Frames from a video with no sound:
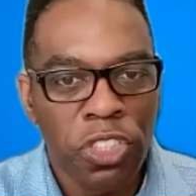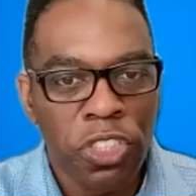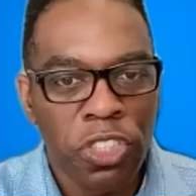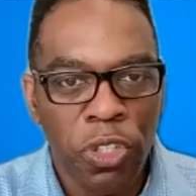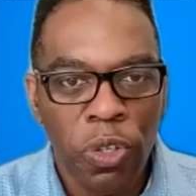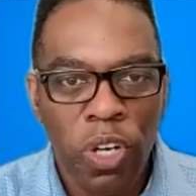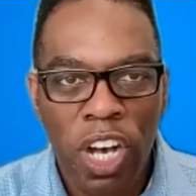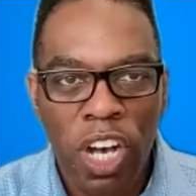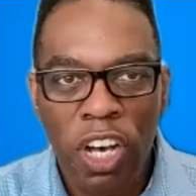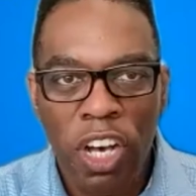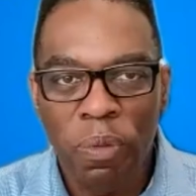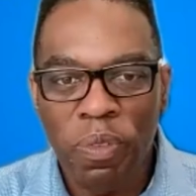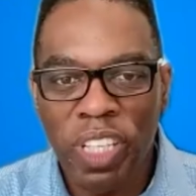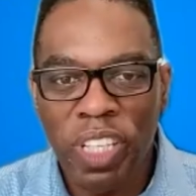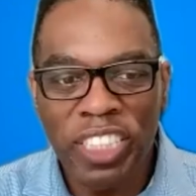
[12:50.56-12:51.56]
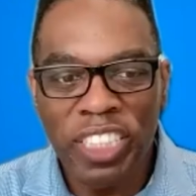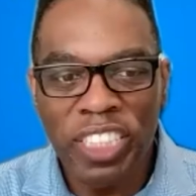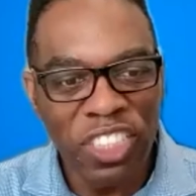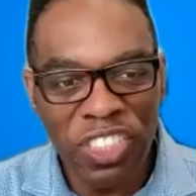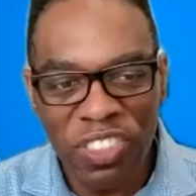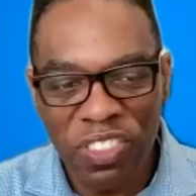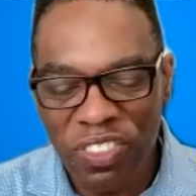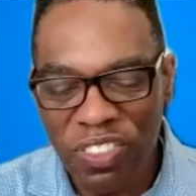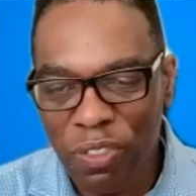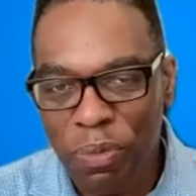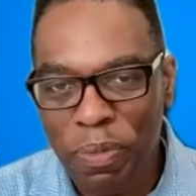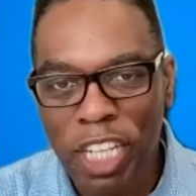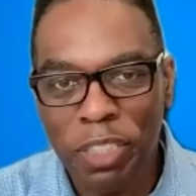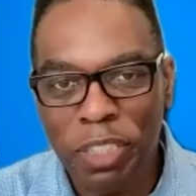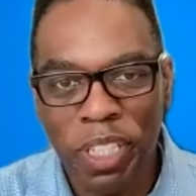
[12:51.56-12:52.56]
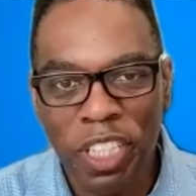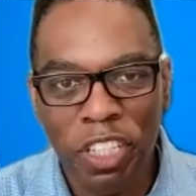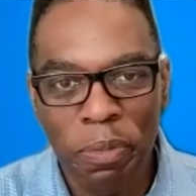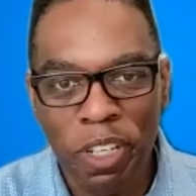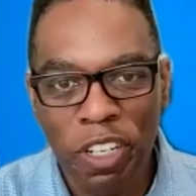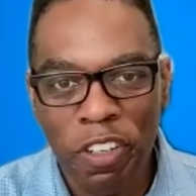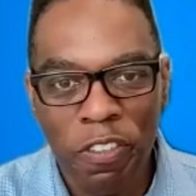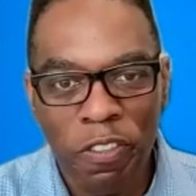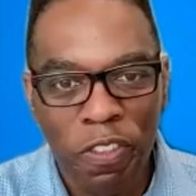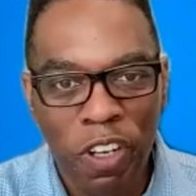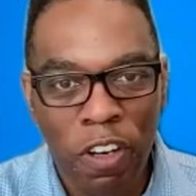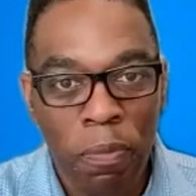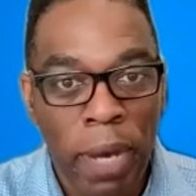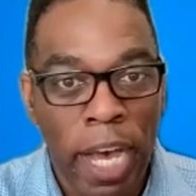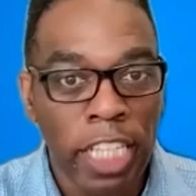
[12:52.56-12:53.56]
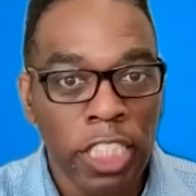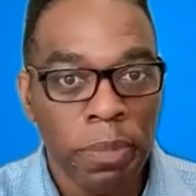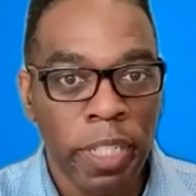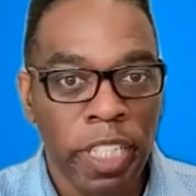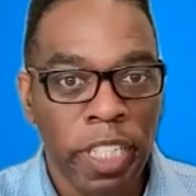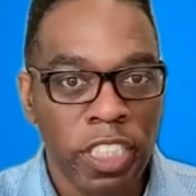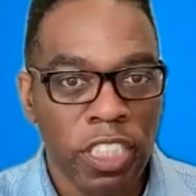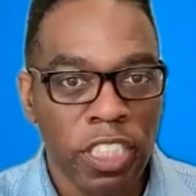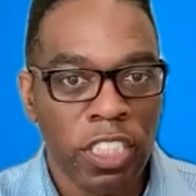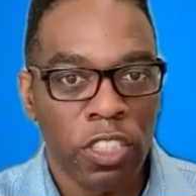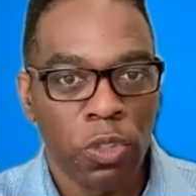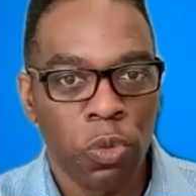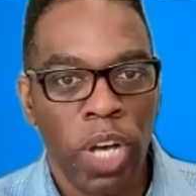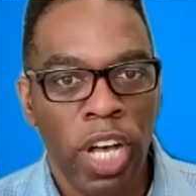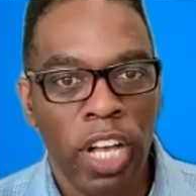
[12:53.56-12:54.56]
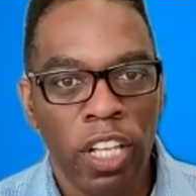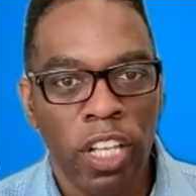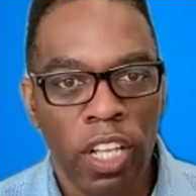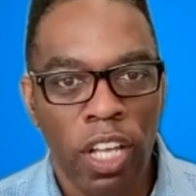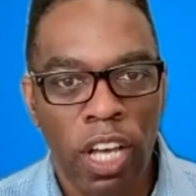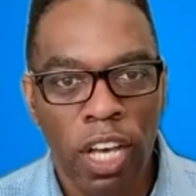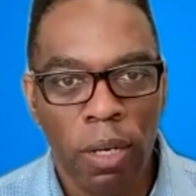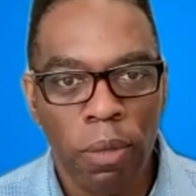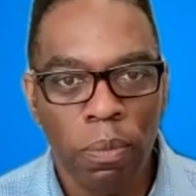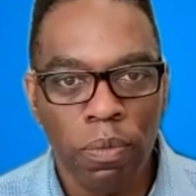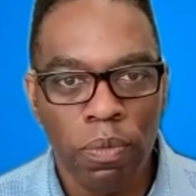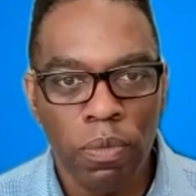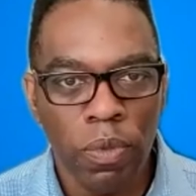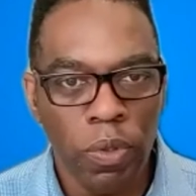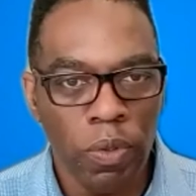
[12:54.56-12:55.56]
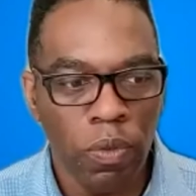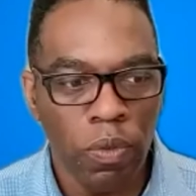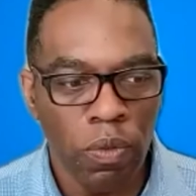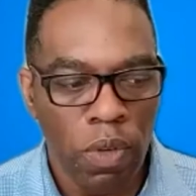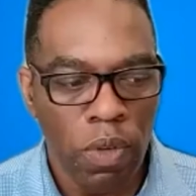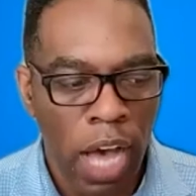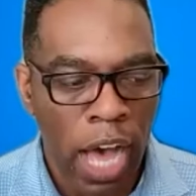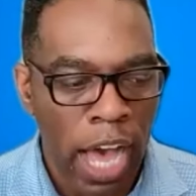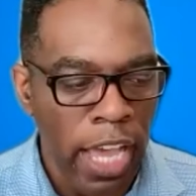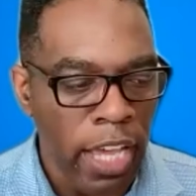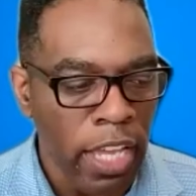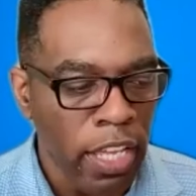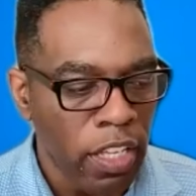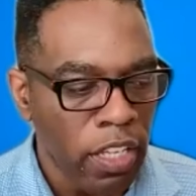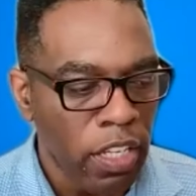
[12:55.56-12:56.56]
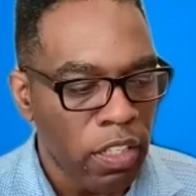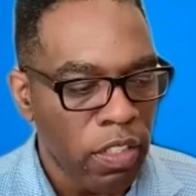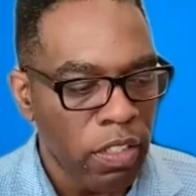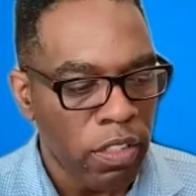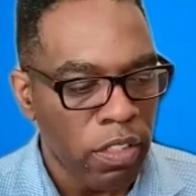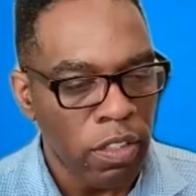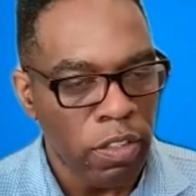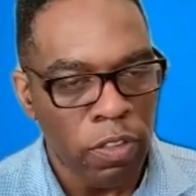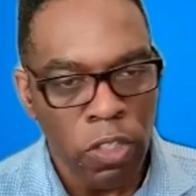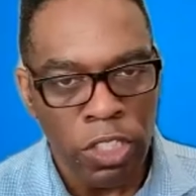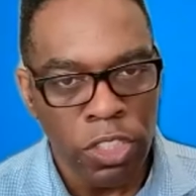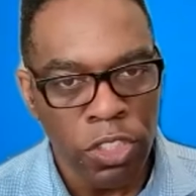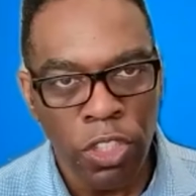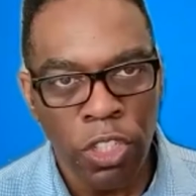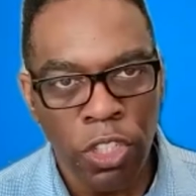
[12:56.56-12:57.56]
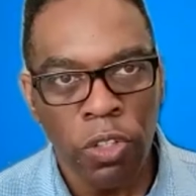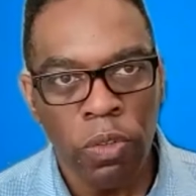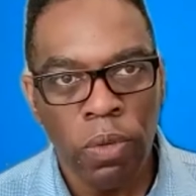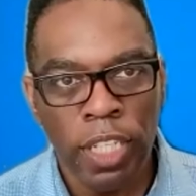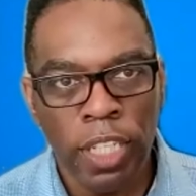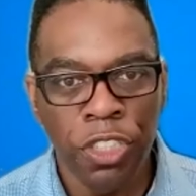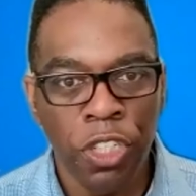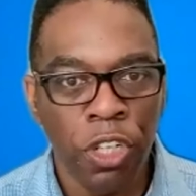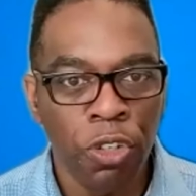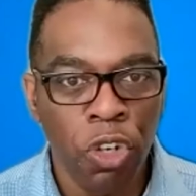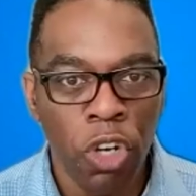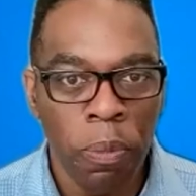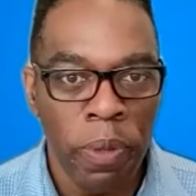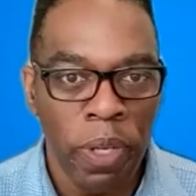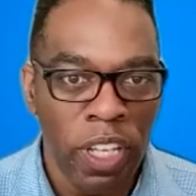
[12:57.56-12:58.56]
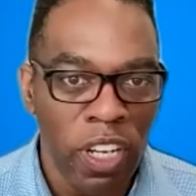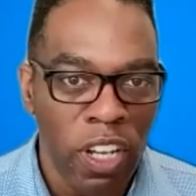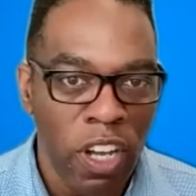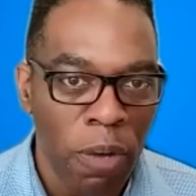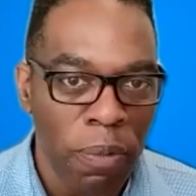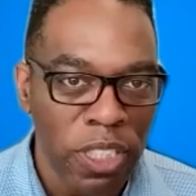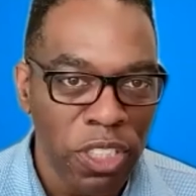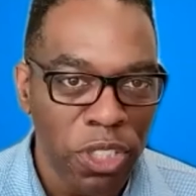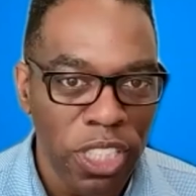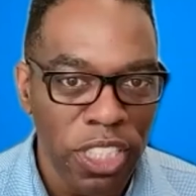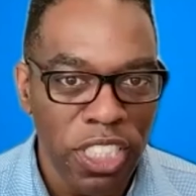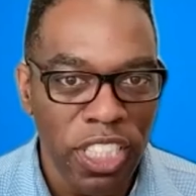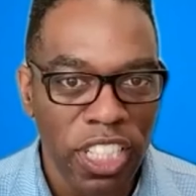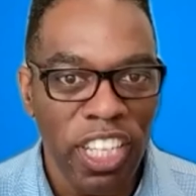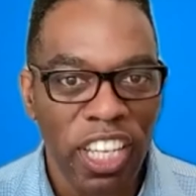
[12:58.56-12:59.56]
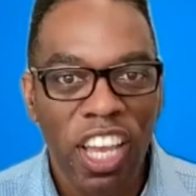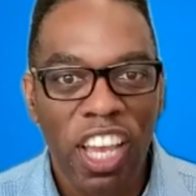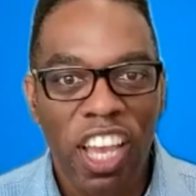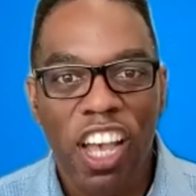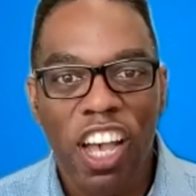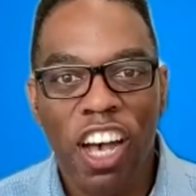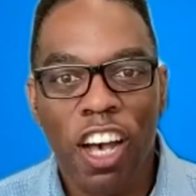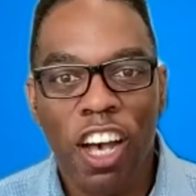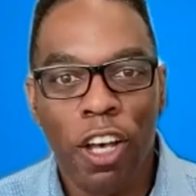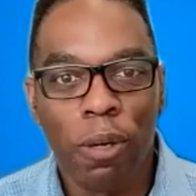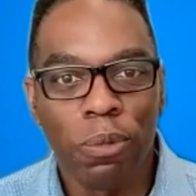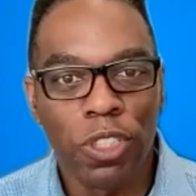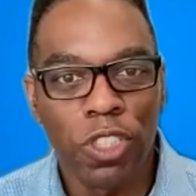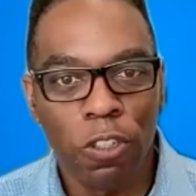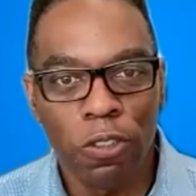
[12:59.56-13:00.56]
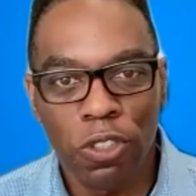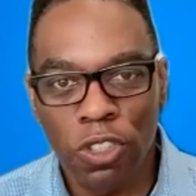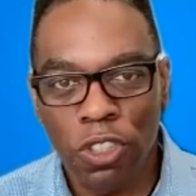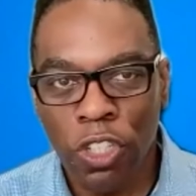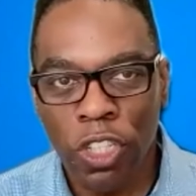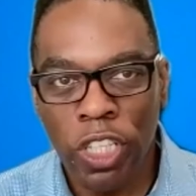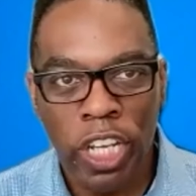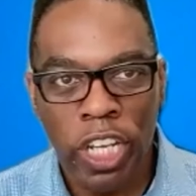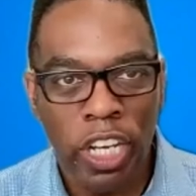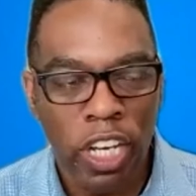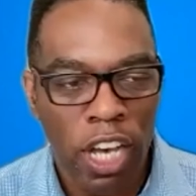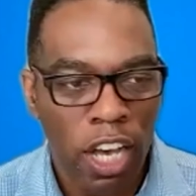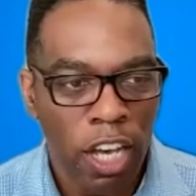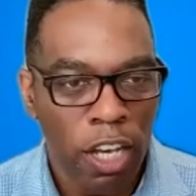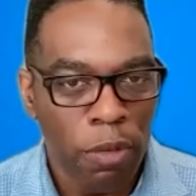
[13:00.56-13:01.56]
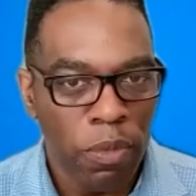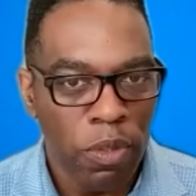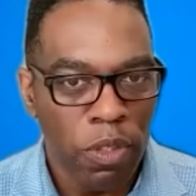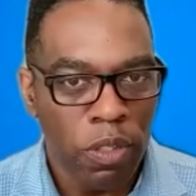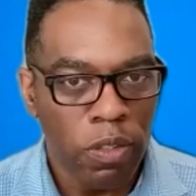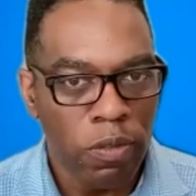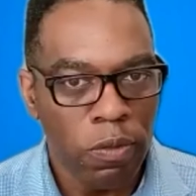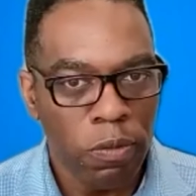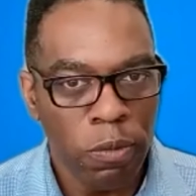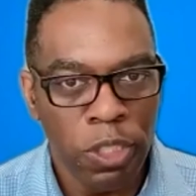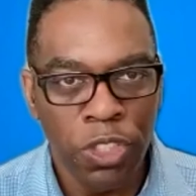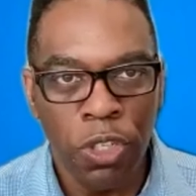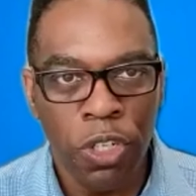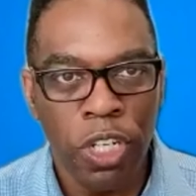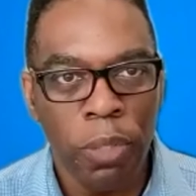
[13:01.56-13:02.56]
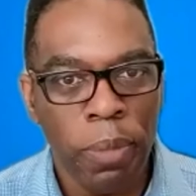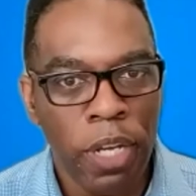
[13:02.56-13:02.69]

true. That just reminds me a little bit of my experiences as well. I, of course, as you know, grew up in Albany, Georgia. So certainly a majority